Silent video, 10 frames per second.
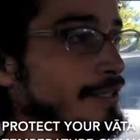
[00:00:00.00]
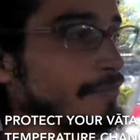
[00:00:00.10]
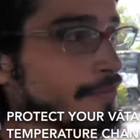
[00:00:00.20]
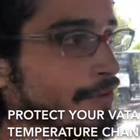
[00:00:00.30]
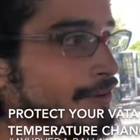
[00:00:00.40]

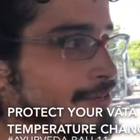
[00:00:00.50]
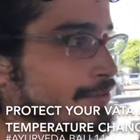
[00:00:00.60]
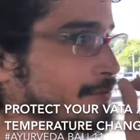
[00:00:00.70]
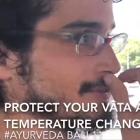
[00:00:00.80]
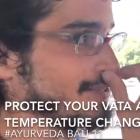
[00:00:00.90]
something very
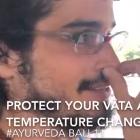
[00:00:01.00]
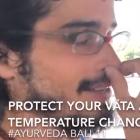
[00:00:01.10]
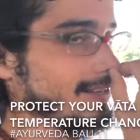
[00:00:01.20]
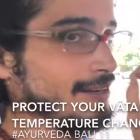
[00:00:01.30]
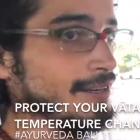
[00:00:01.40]
interesting
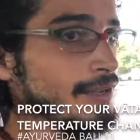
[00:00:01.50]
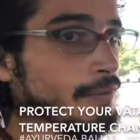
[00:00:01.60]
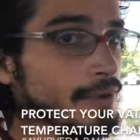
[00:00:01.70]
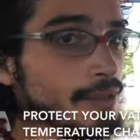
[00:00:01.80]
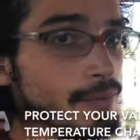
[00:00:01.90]
here.
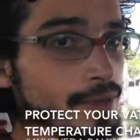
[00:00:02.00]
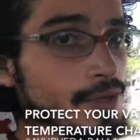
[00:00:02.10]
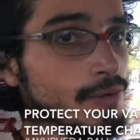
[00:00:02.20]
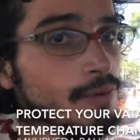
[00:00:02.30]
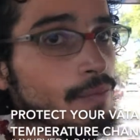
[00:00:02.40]
When
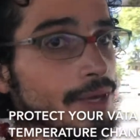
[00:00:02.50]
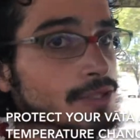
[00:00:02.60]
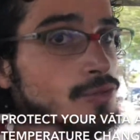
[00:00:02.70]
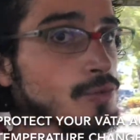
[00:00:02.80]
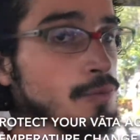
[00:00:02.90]
we
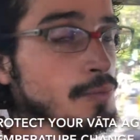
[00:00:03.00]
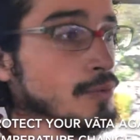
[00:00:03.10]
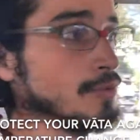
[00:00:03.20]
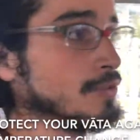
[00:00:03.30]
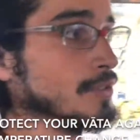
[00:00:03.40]
went to
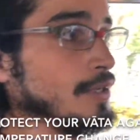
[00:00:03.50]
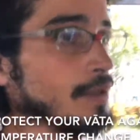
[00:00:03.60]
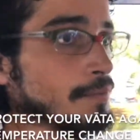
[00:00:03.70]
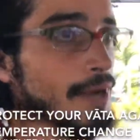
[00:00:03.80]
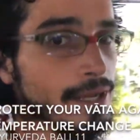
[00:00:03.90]
Bud
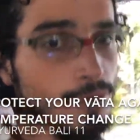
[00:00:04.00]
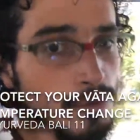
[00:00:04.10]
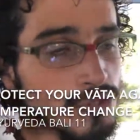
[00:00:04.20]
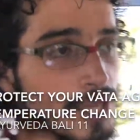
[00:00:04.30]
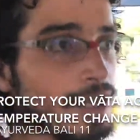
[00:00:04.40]
by
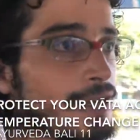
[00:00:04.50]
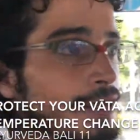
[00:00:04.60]
Gojek,